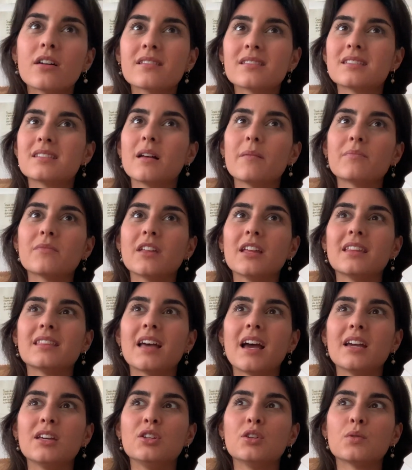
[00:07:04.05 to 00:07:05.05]
something
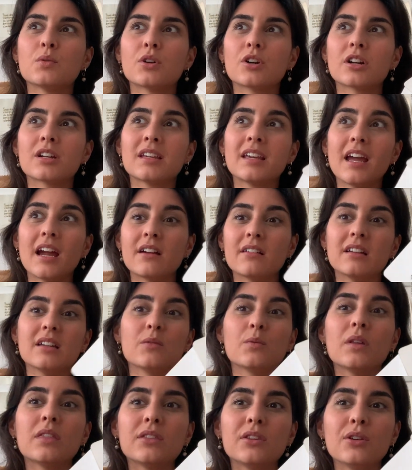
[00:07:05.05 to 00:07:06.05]
that you are carrying
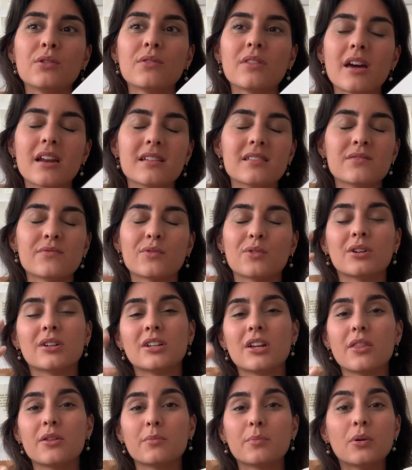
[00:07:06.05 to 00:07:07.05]
with you that is for
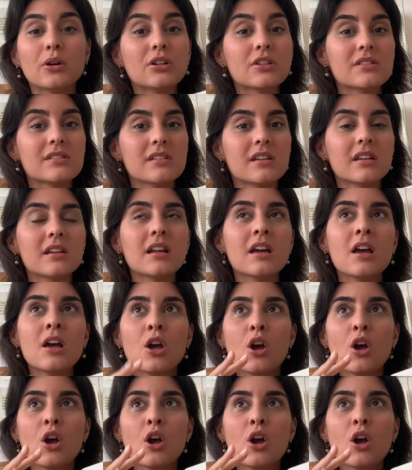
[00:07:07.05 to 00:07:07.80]
another person.